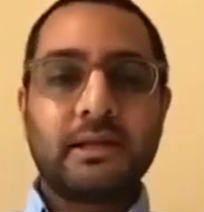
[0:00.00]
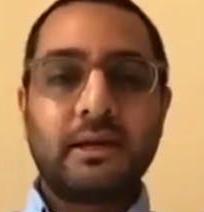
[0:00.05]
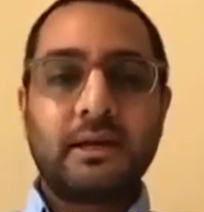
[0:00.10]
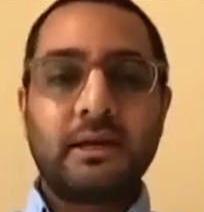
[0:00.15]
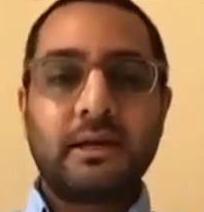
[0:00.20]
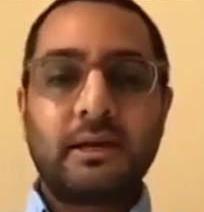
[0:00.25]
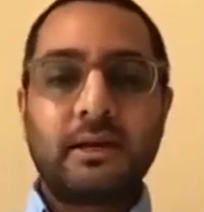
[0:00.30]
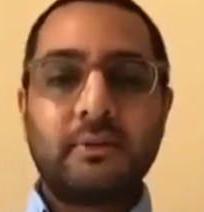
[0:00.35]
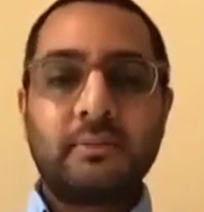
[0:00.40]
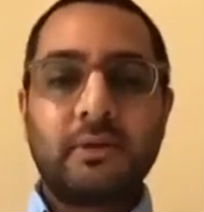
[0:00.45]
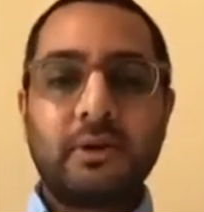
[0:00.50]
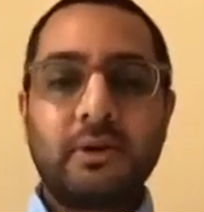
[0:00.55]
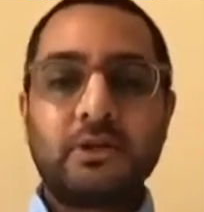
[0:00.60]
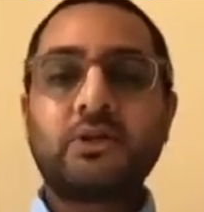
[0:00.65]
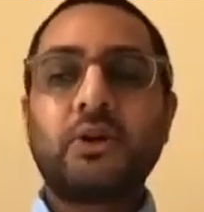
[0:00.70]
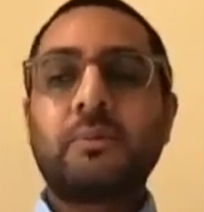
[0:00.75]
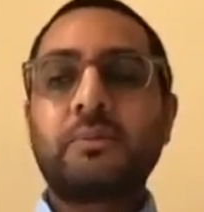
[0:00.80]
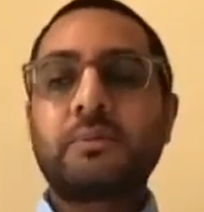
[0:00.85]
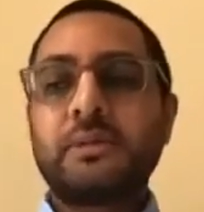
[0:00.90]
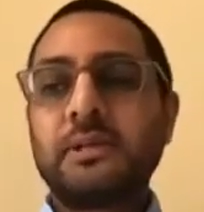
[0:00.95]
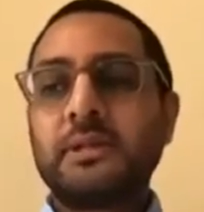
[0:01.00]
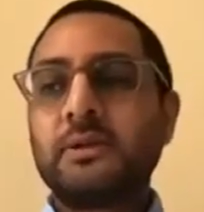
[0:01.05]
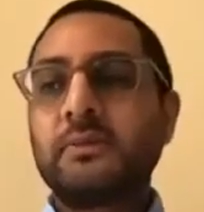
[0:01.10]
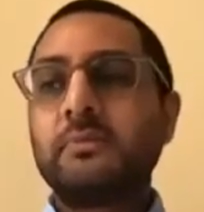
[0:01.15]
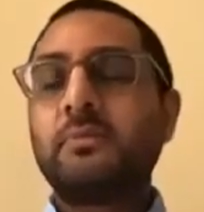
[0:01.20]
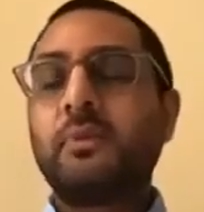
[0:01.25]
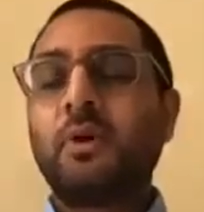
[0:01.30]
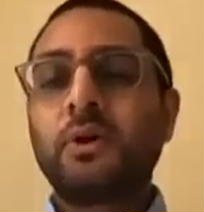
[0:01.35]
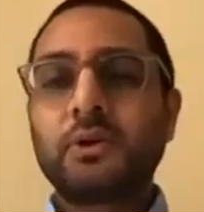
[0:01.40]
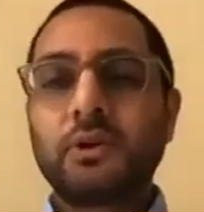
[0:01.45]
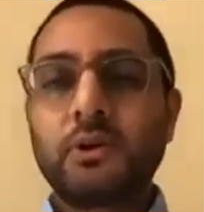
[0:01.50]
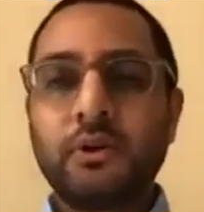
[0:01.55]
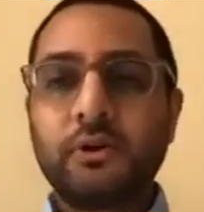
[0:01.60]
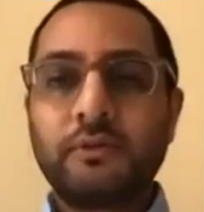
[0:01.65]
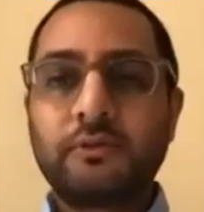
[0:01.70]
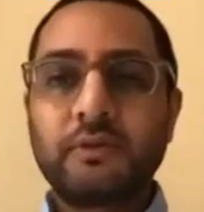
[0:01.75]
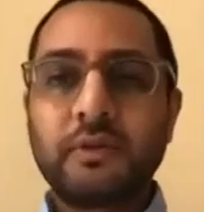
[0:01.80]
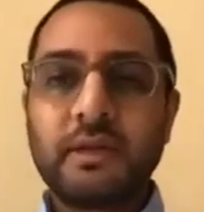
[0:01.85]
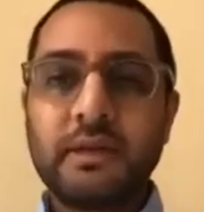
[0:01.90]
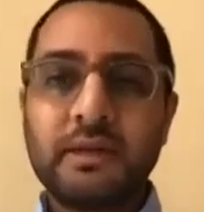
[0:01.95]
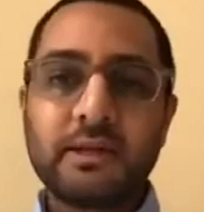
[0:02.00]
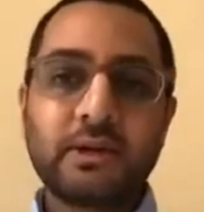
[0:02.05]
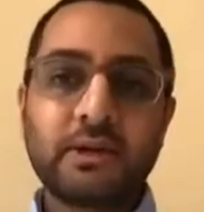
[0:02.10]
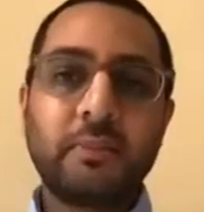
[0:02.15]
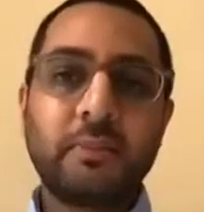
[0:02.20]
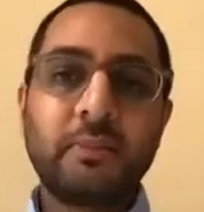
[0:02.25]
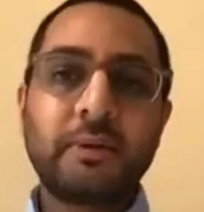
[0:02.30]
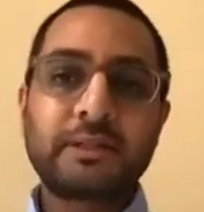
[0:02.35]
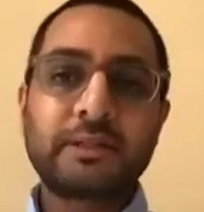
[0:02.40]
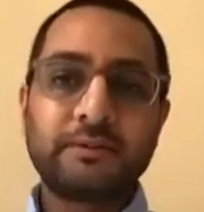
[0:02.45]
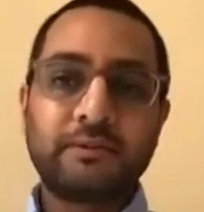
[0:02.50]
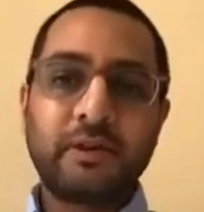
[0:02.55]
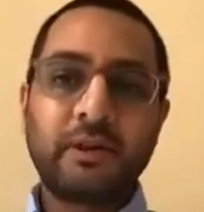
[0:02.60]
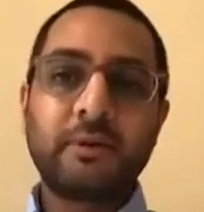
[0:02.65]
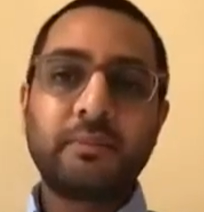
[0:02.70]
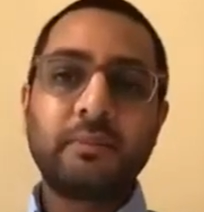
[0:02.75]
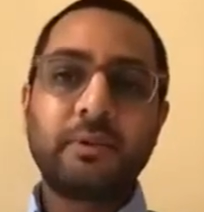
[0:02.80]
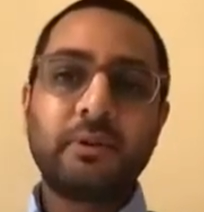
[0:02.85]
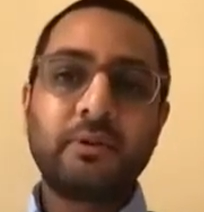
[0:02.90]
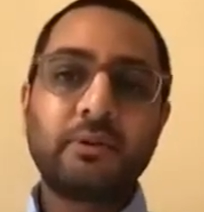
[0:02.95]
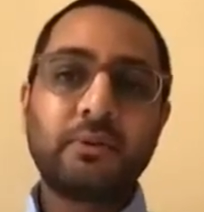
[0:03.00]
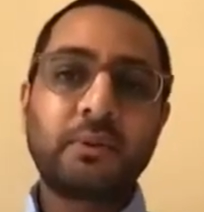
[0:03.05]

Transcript: adopted a model of economic development,